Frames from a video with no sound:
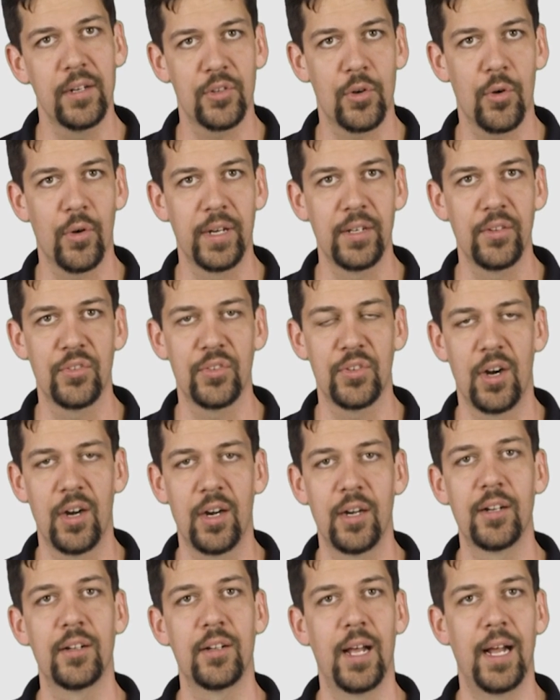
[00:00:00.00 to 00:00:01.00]
it's going to
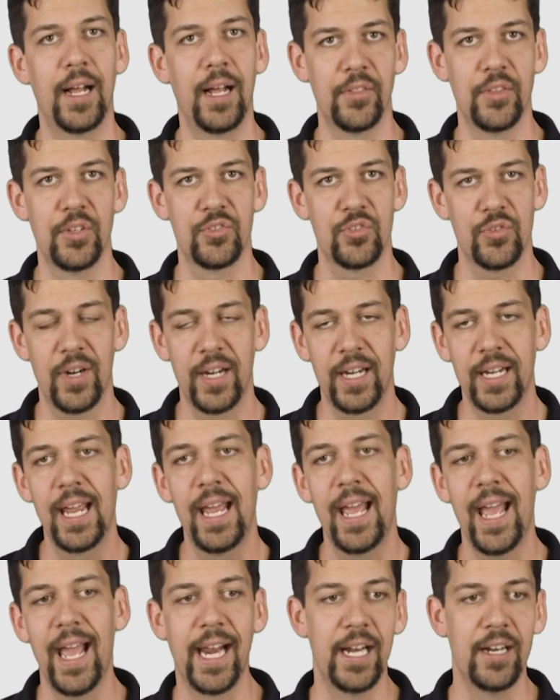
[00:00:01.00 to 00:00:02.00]
start the string,
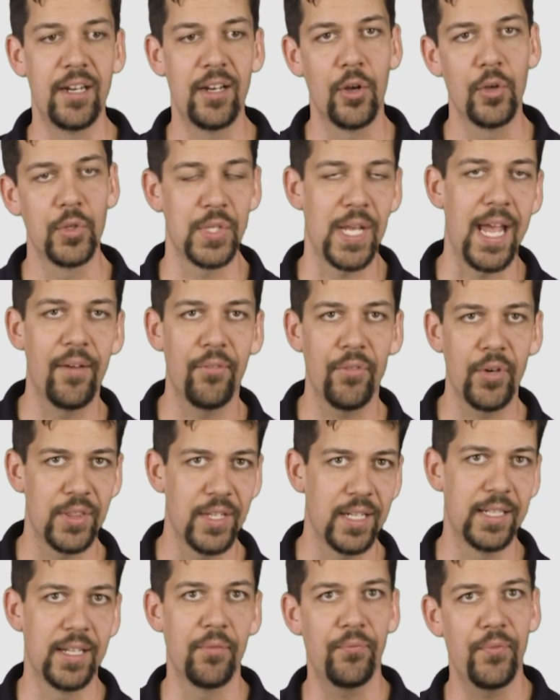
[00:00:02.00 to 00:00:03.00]
and it knows
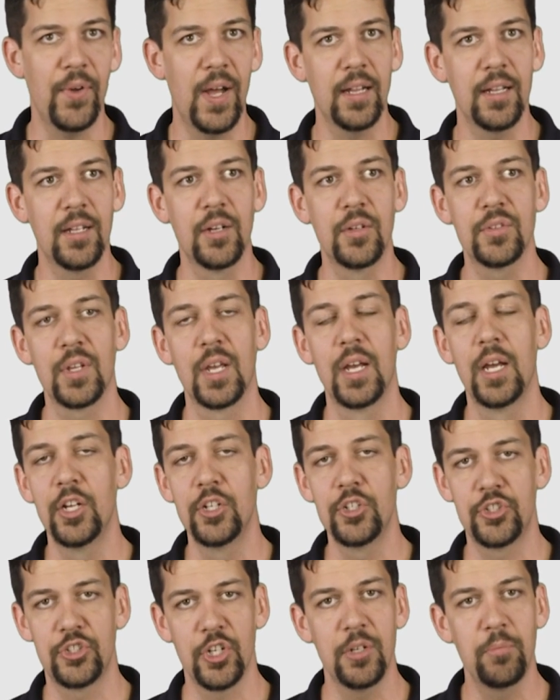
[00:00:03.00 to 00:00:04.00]
everything that follows
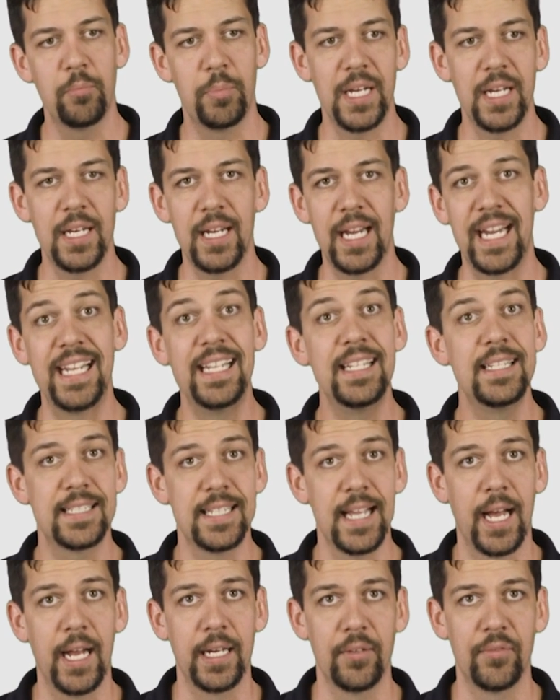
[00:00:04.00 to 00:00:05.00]
should be
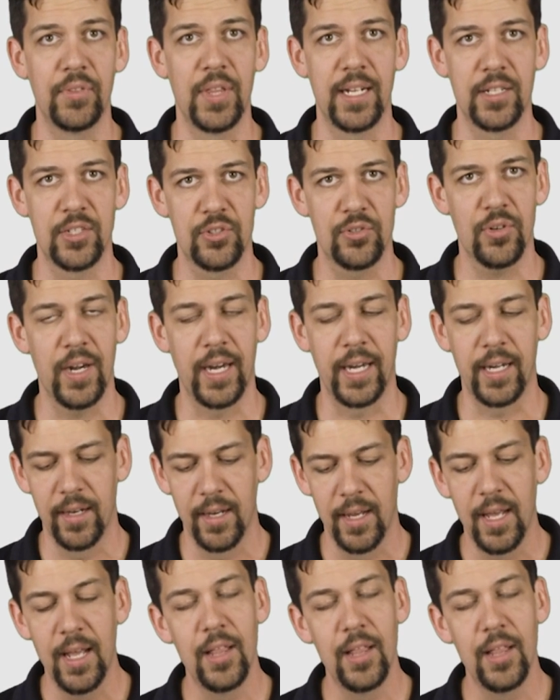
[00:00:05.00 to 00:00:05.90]
inside of that string.